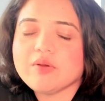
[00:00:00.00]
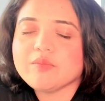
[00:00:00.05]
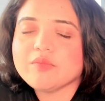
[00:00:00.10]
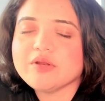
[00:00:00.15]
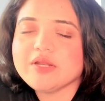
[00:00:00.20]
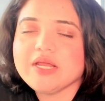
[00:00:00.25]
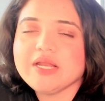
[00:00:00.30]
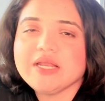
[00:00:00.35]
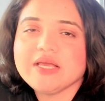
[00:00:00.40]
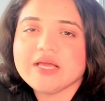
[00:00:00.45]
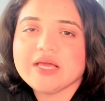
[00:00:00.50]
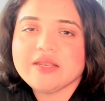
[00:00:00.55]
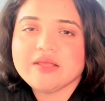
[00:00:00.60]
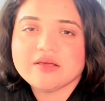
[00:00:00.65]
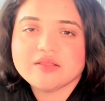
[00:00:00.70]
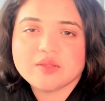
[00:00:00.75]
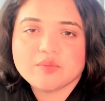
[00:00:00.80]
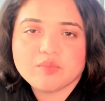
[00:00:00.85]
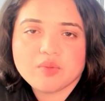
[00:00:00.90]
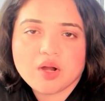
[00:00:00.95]
I'm creating any
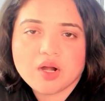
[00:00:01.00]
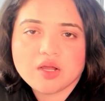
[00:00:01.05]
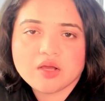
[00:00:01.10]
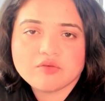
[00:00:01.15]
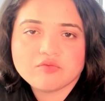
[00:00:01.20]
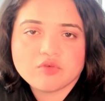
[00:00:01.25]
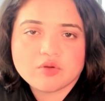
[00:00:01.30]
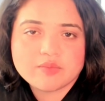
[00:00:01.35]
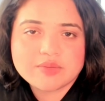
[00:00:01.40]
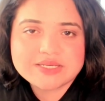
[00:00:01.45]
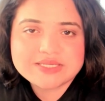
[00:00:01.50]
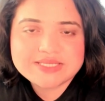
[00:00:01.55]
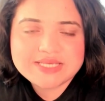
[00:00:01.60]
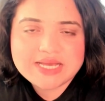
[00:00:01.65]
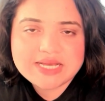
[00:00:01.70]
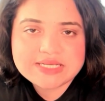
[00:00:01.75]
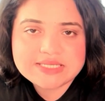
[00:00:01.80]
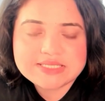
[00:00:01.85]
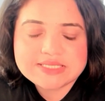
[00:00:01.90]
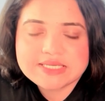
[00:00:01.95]
other product for my
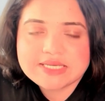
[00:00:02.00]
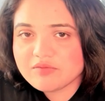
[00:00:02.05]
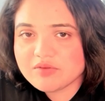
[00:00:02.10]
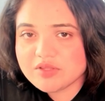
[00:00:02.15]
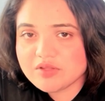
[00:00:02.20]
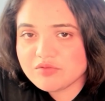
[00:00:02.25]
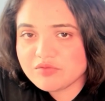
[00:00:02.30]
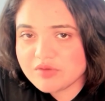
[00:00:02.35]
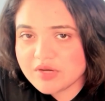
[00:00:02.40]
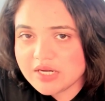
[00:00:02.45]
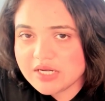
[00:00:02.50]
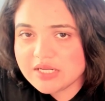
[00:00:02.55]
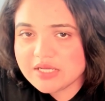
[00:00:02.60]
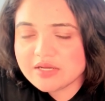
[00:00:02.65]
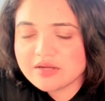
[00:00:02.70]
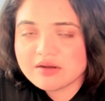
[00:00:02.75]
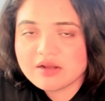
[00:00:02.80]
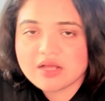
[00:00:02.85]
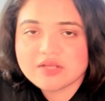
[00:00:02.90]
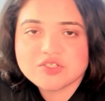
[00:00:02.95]
SaaS, with the free
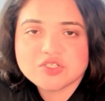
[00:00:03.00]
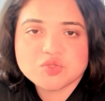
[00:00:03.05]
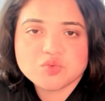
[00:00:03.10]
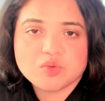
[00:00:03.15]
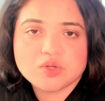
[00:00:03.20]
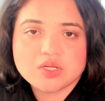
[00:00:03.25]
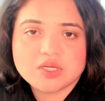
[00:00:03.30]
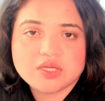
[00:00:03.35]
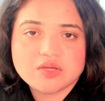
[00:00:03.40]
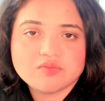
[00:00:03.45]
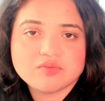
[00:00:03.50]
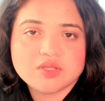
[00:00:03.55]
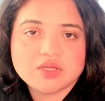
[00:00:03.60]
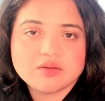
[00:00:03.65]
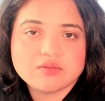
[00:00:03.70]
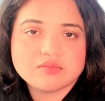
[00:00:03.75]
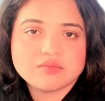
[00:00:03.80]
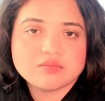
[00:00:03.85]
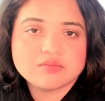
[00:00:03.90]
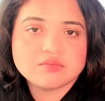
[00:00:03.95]
tier, I just want to give
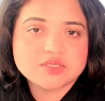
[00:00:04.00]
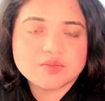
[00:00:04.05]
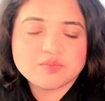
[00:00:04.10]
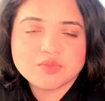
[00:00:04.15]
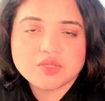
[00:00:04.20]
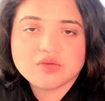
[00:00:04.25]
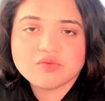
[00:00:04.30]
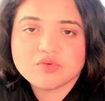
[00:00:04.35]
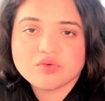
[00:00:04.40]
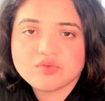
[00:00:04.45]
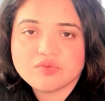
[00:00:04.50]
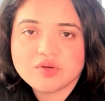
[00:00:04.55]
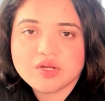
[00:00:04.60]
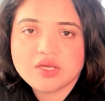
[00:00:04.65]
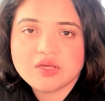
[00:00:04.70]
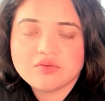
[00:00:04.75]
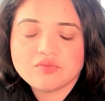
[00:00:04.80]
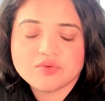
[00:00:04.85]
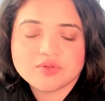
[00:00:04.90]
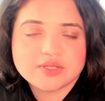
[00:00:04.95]
them something for
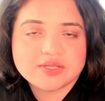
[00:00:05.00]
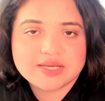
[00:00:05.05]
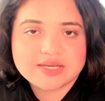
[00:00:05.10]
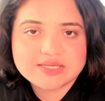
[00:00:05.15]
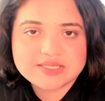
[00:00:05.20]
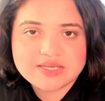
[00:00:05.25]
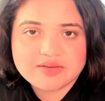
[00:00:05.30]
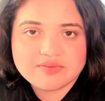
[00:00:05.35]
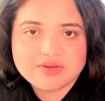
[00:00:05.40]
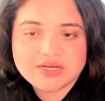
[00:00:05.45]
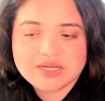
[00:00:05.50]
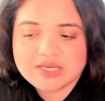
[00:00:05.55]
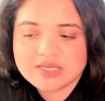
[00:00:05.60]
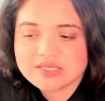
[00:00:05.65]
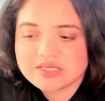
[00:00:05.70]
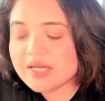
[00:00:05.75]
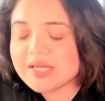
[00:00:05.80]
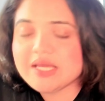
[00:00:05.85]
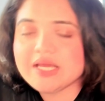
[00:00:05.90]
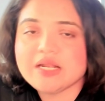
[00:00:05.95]
free for the next seven
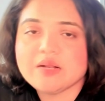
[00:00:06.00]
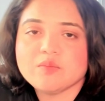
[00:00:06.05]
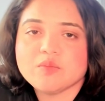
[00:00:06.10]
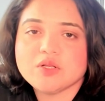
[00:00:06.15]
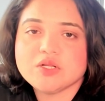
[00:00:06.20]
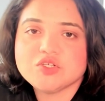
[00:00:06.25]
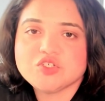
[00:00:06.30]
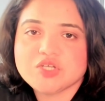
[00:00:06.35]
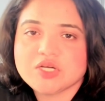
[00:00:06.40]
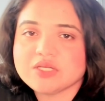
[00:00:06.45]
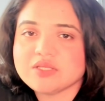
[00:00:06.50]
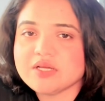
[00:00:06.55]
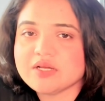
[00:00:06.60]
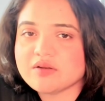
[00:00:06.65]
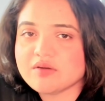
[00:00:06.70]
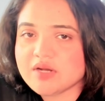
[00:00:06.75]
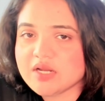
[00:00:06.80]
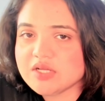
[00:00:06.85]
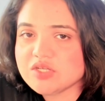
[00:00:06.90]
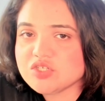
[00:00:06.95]
days. Again, I'm going to check their
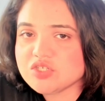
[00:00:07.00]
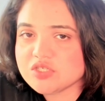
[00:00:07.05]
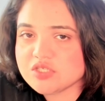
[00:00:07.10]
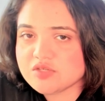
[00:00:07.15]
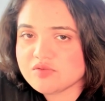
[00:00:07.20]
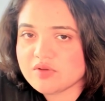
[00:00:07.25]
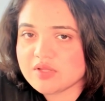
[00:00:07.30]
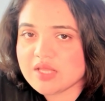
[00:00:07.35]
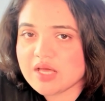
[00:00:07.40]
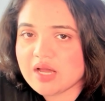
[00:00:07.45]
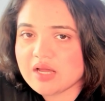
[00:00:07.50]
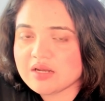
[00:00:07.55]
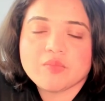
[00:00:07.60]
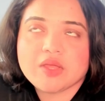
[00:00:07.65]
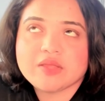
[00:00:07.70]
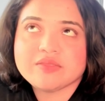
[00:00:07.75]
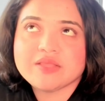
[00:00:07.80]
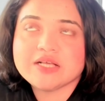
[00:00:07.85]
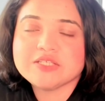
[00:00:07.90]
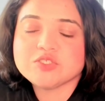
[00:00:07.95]
credentials for that.
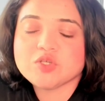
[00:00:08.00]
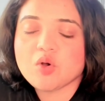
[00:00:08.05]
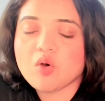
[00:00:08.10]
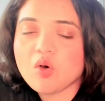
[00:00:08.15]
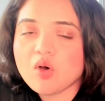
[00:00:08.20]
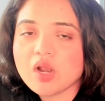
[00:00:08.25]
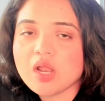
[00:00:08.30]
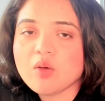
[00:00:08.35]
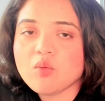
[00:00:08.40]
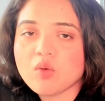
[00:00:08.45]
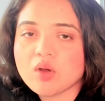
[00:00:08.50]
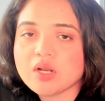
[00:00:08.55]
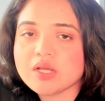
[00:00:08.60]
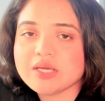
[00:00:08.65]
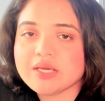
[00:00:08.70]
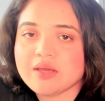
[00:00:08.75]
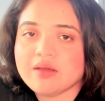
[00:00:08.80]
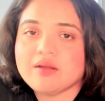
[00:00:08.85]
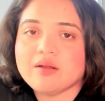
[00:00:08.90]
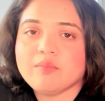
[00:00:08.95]
That's all I want to
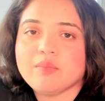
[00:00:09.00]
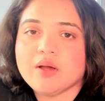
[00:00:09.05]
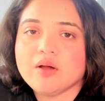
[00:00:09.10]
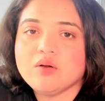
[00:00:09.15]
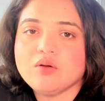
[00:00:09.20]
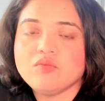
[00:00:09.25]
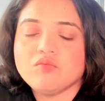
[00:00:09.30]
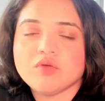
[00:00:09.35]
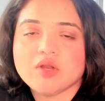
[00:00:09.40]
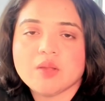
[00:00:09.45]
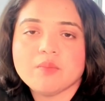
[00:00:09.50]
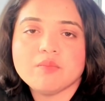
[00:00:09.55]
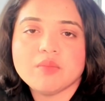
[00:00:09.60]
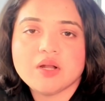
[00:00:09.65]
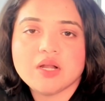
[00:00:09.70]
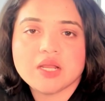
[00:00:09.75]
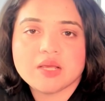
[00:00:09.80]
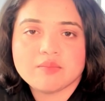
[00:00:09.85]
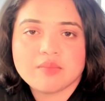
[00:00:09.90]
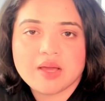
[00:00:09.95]
care about when I'm
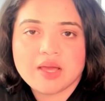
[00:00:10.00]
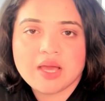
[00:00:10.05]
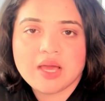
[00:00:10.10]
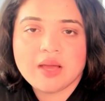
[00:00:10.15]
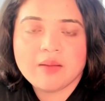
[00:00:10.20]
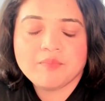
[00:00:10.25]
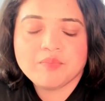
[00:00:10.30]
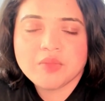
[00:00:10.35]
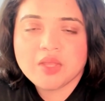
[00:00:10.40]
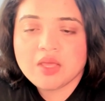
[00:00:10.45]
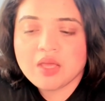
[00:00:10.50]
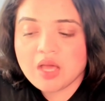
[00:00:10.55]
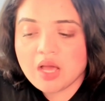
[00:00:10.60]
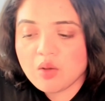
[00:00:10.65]
building my app.